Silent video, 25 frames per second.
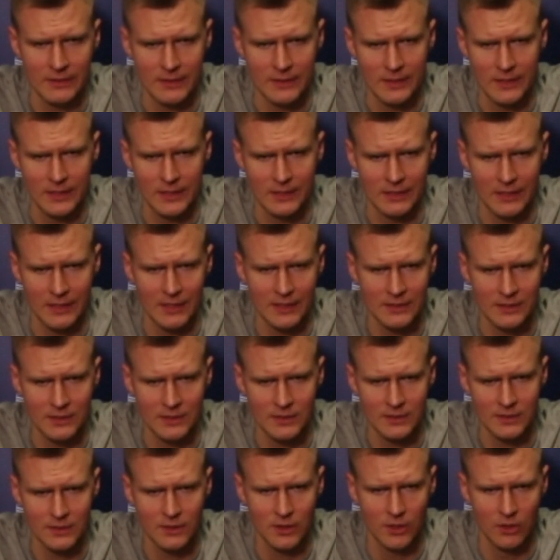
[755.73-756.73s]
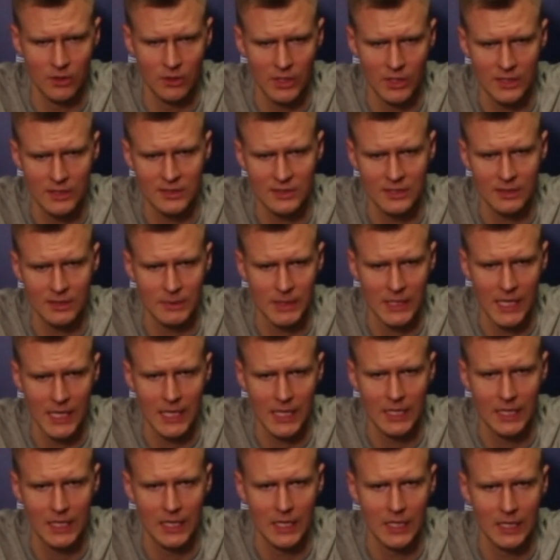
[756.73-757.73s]
And that's, you know, that's something
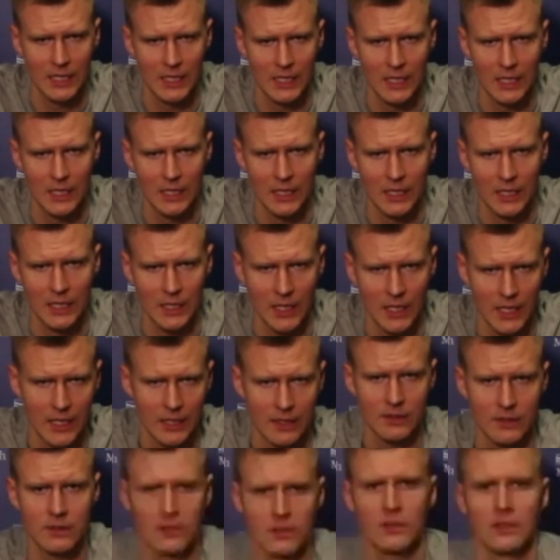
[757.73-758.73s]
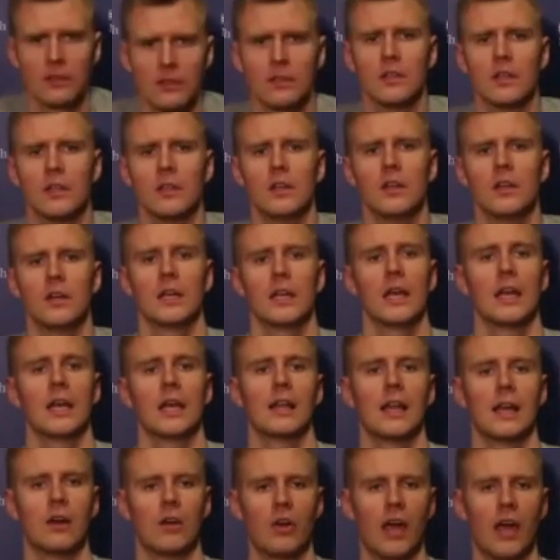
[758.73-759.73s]
I can't
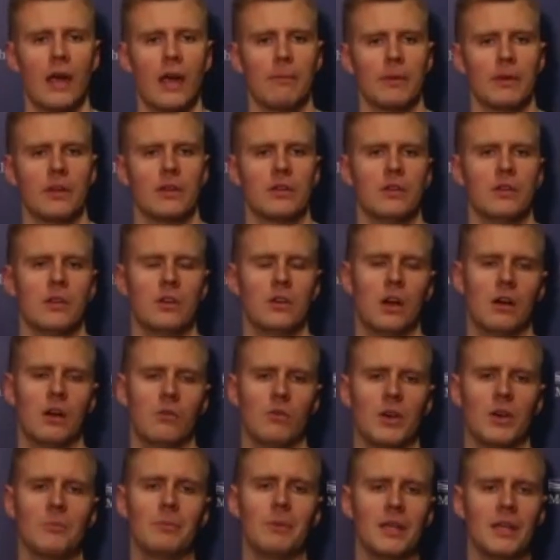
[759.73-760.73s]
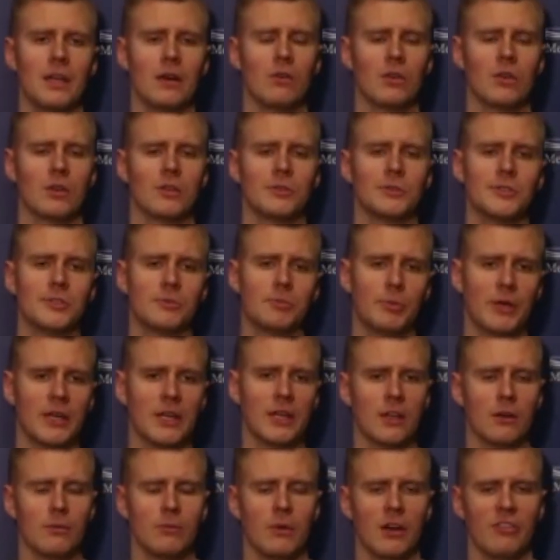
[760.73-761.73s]
allow to happen. You know, I want to just spring
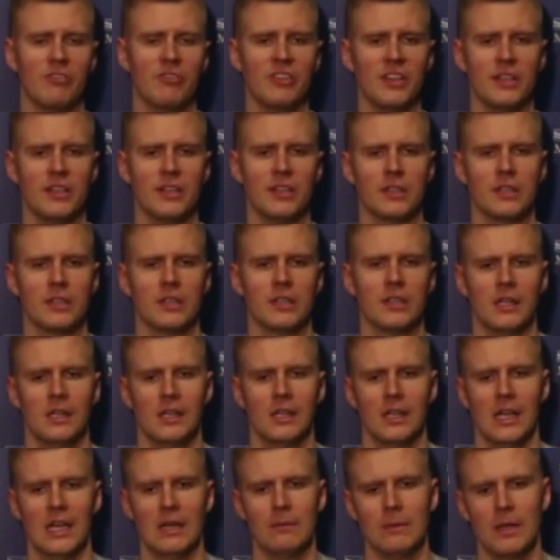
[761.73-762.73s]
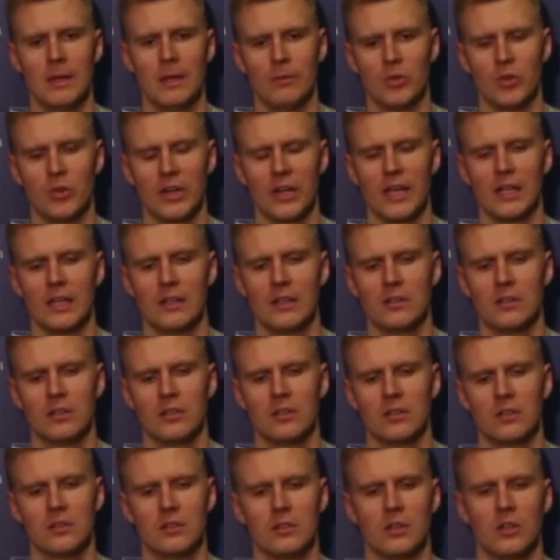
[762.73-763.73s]
in my feet and be able to get
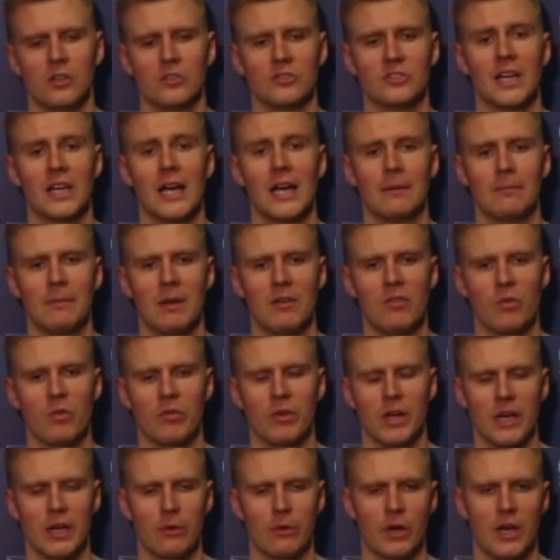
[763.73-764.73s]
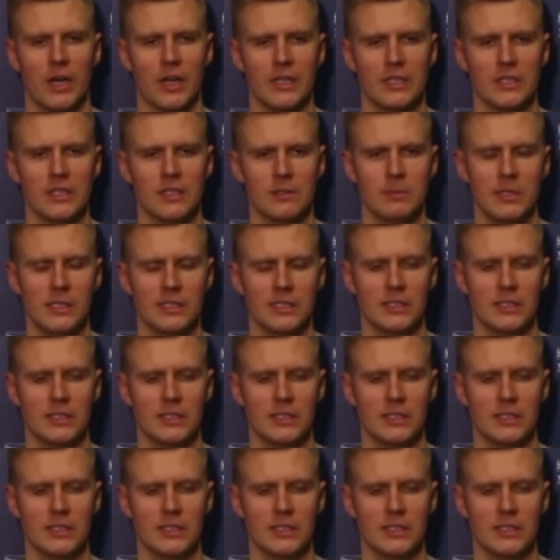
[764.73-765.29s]
on time everywhere where I need to be.